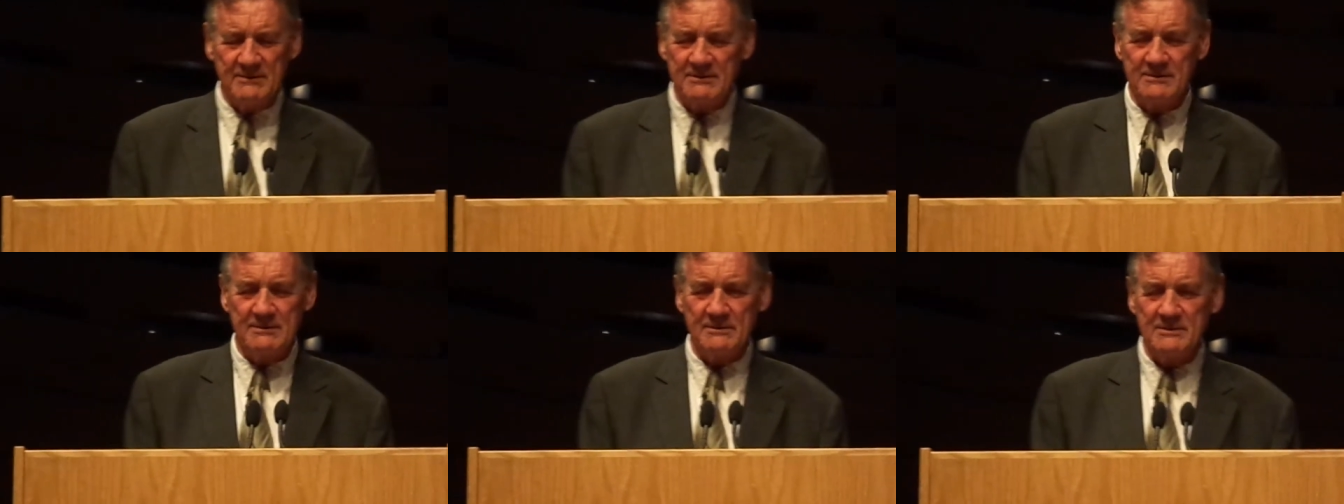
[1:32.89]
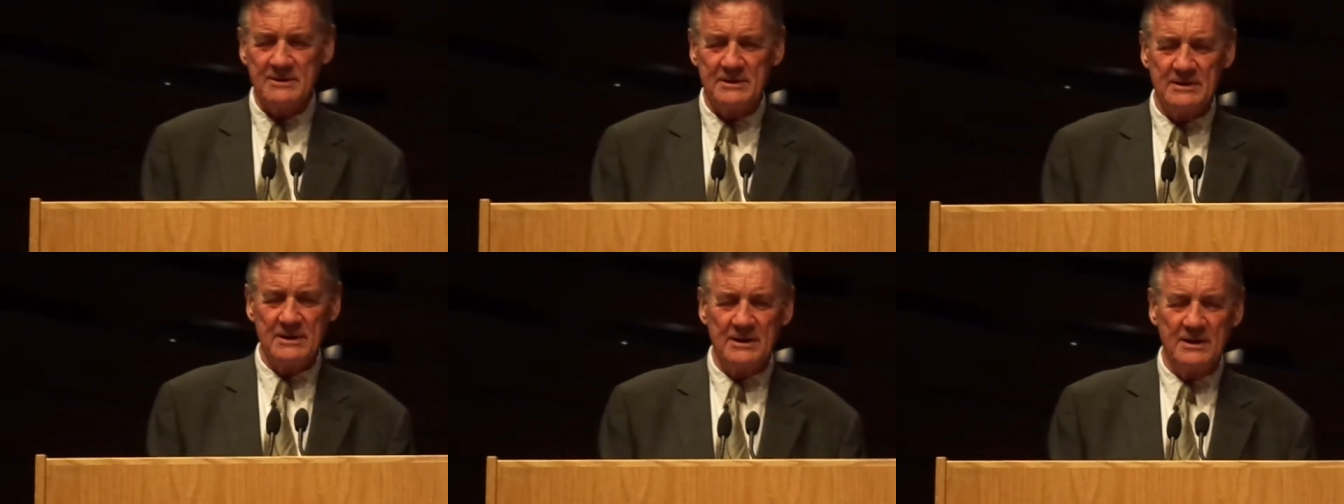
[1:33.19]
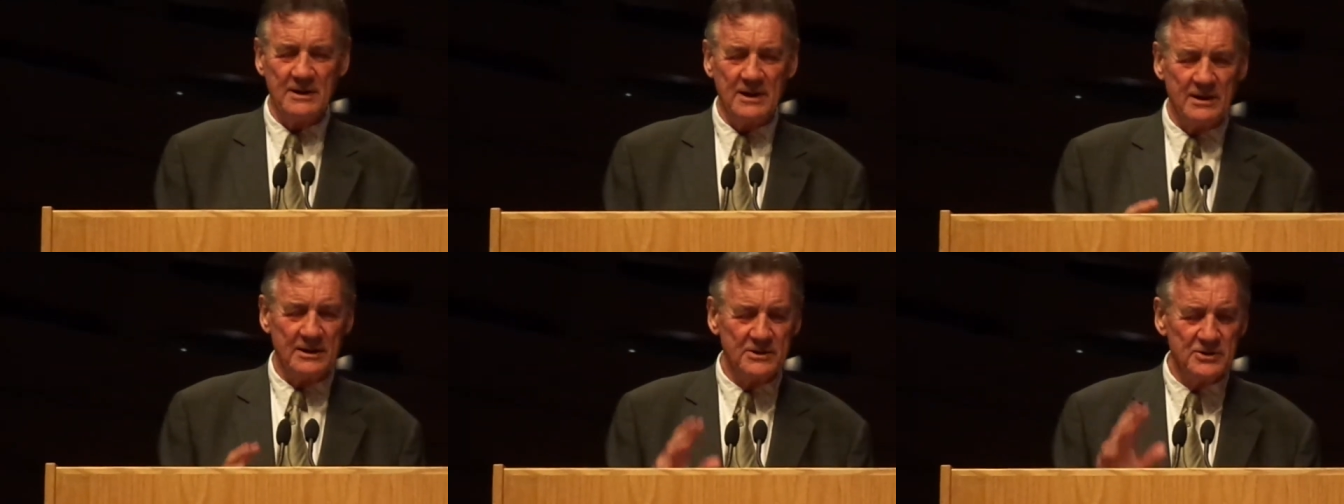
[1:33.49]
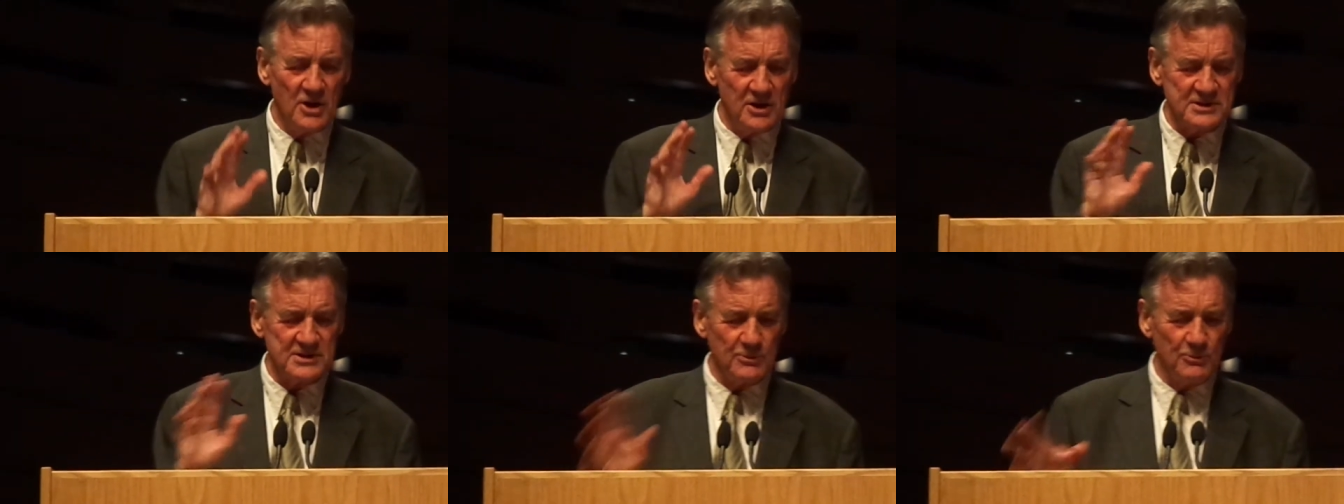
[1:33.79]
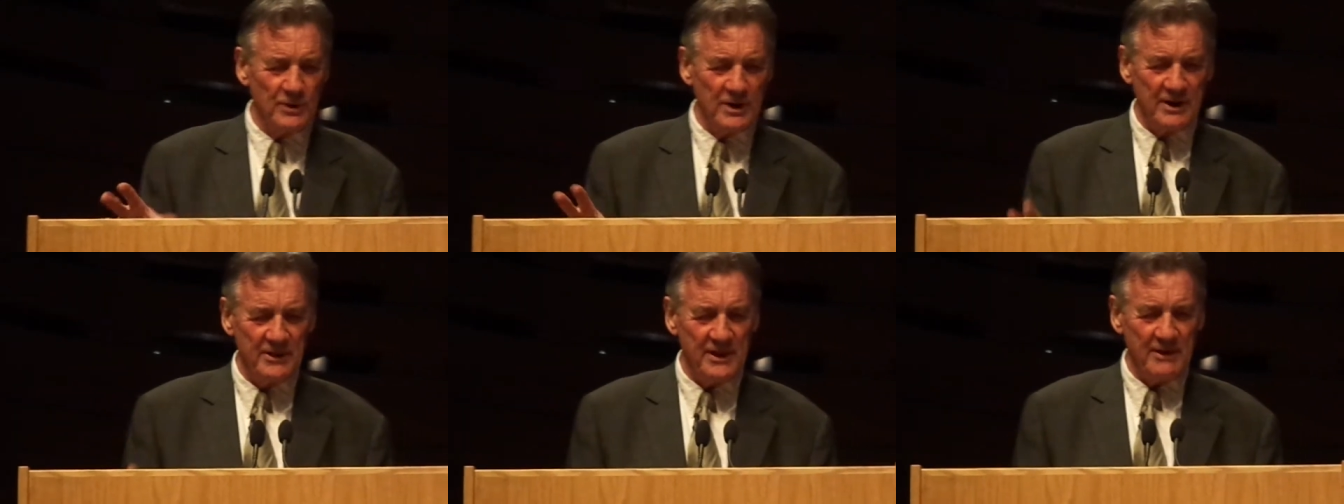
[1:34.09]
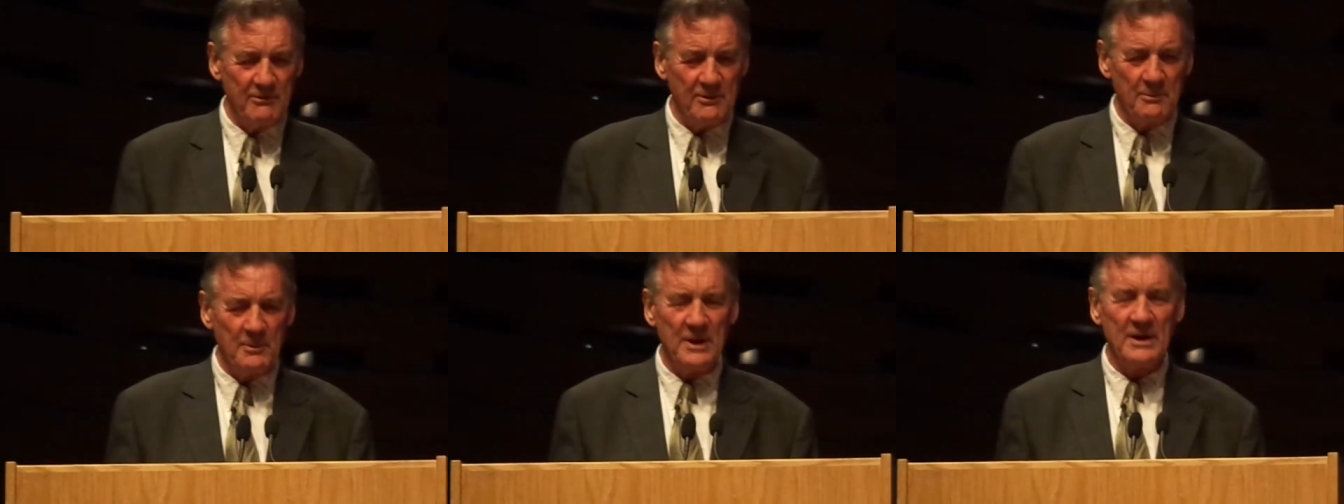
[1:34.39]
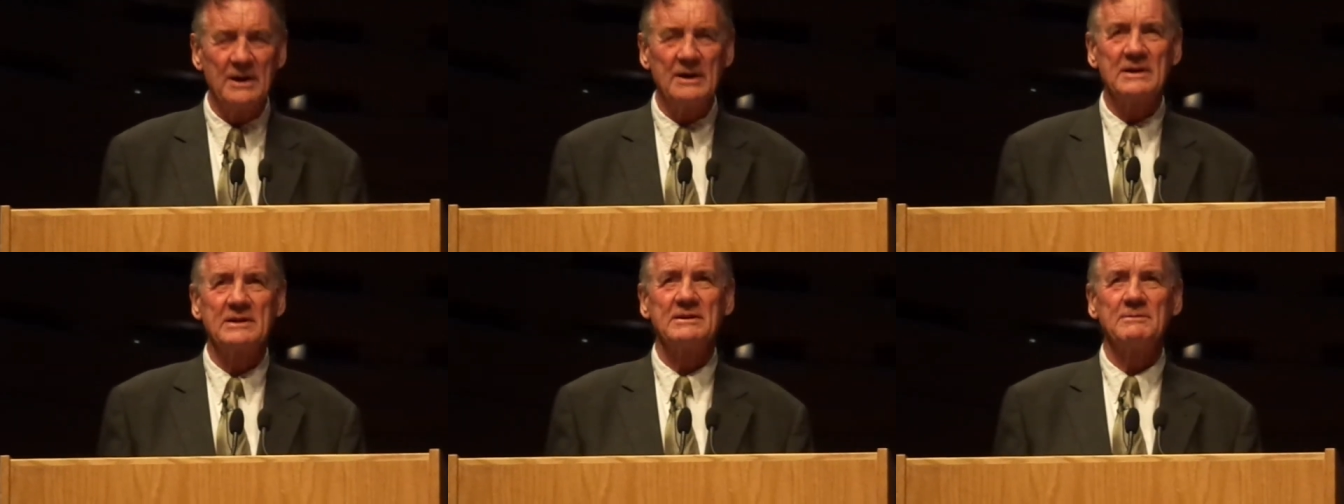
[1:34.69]
Not a worthy
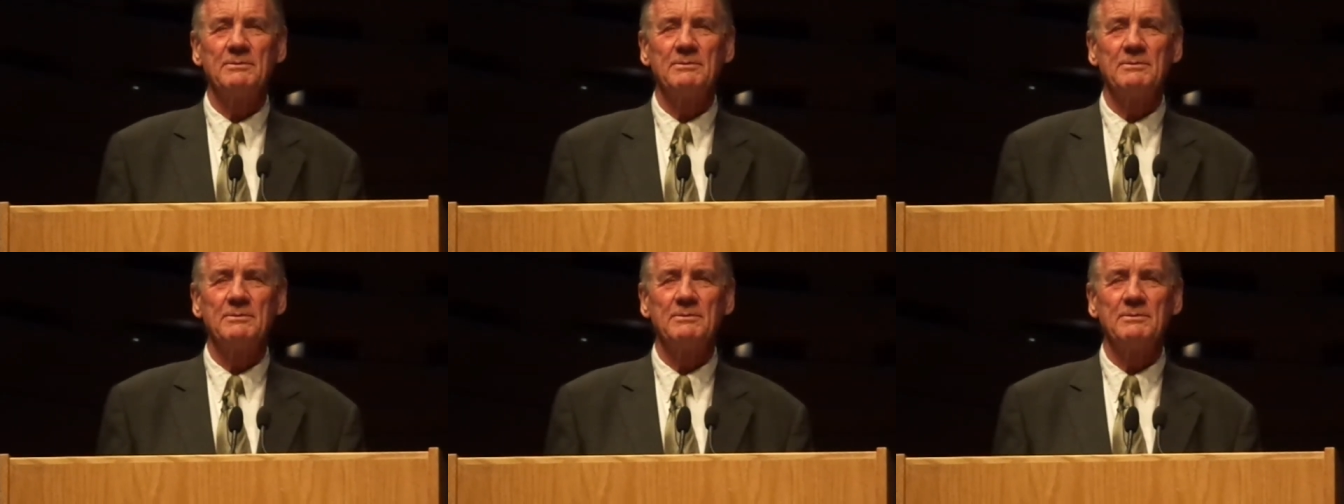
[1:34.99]
remark.